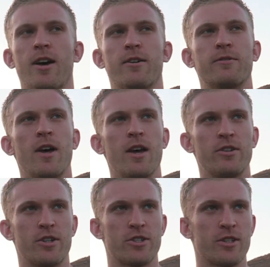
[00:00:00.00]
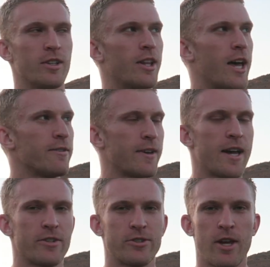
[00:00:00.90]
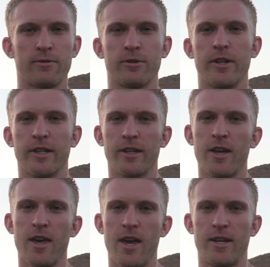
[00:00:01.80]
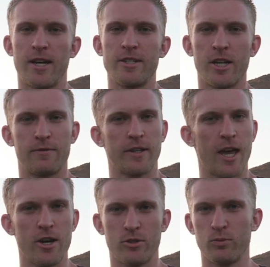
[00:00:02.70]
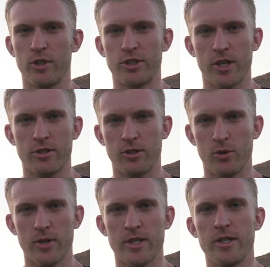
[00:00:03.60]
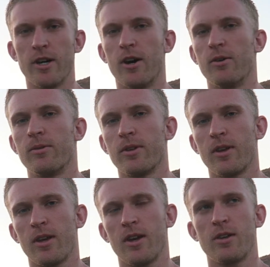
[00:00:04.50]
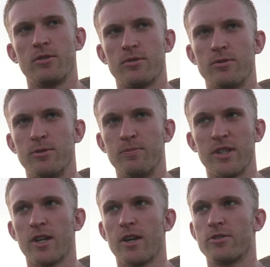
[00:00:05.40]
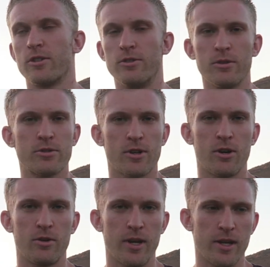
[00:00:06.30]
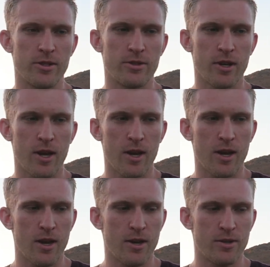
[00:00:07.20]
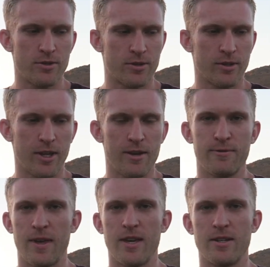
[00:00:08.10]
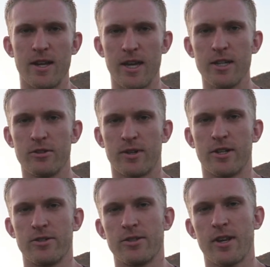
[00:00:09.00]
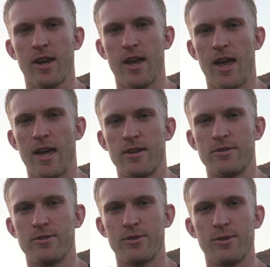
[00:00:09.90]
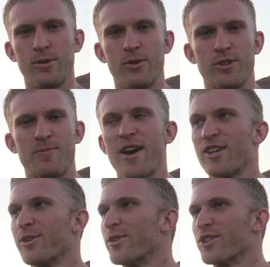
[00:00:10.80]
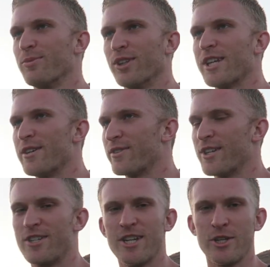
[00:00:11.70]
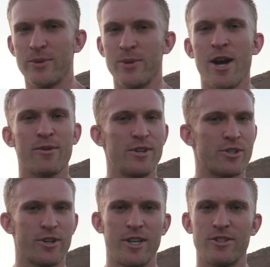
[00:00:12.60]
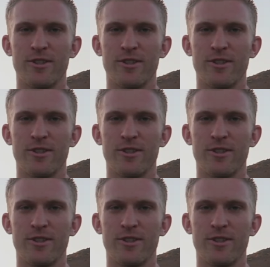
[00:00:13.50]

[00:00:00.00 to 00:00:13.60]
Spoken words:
of just life as suffering and identification with just your ego? Because to do so is to live in ignorance and to, depending on what you believe, continue returning